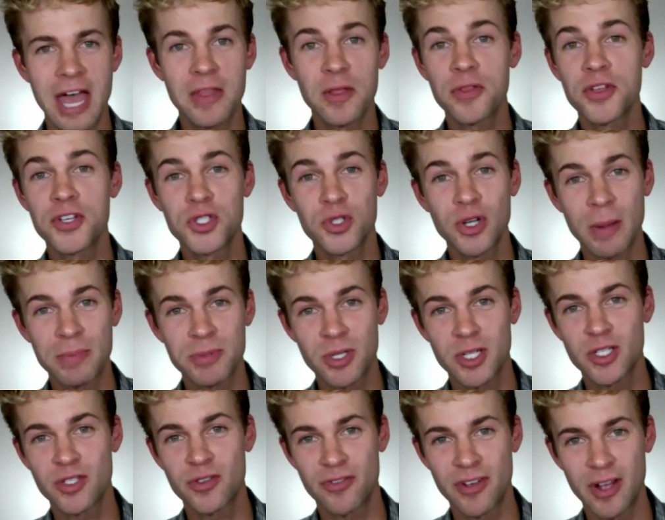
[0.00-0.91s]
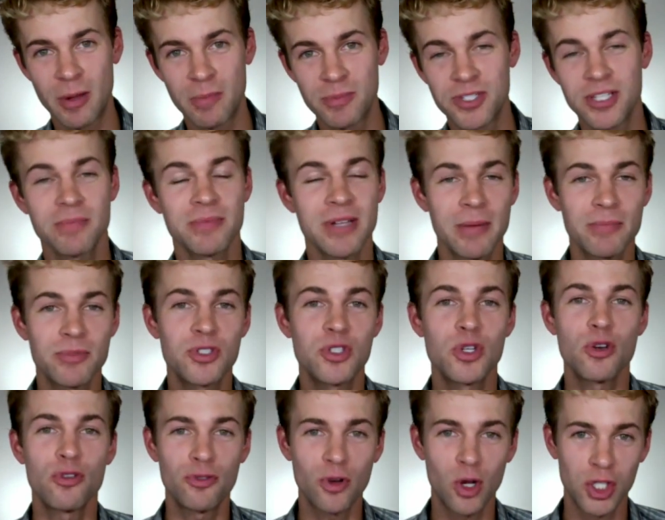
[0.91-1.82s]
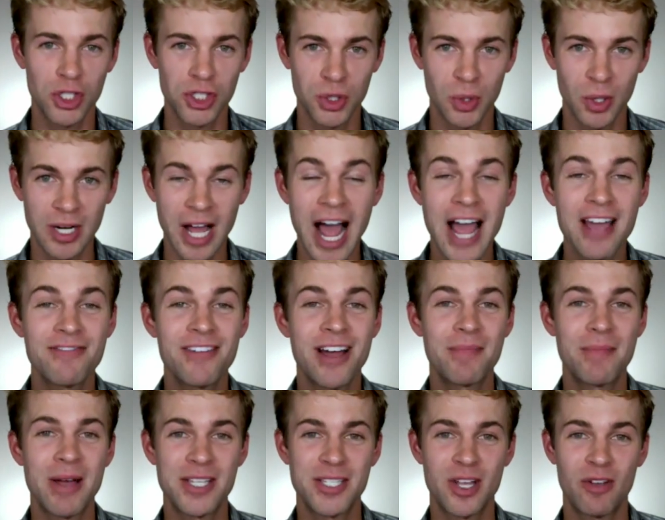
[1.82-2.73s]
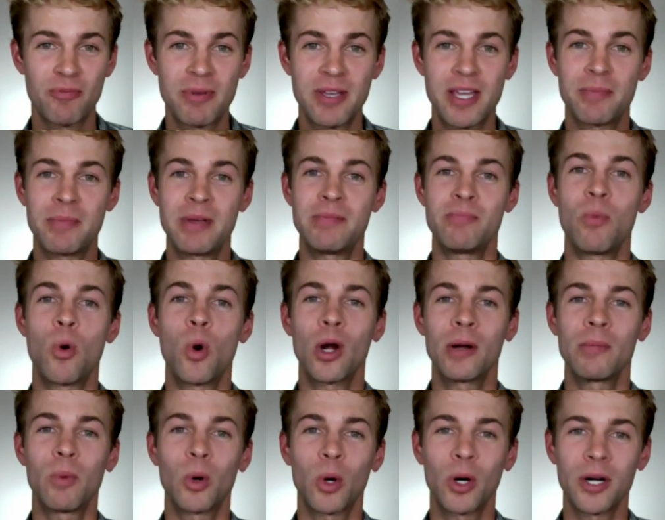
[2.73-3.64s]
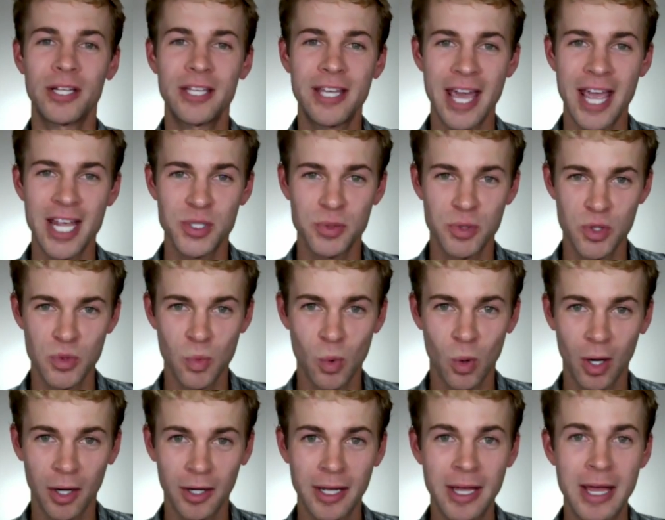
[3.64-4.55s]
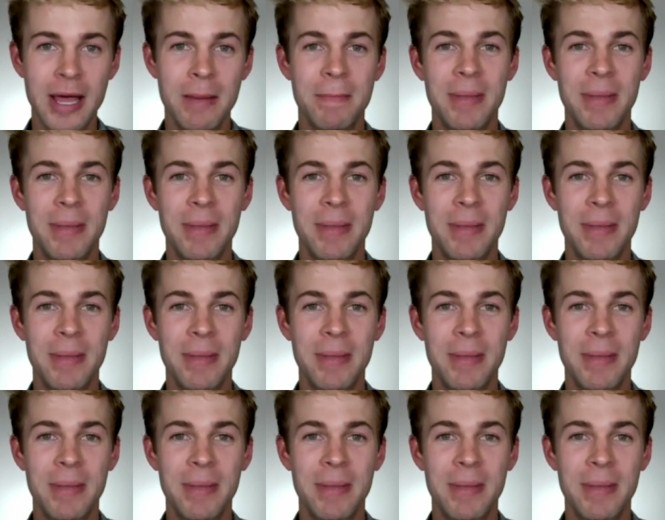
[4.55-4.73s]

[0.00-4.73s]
And though the scripts on his films sometimes do fall short, I find myself becoming more and more engaged with his work,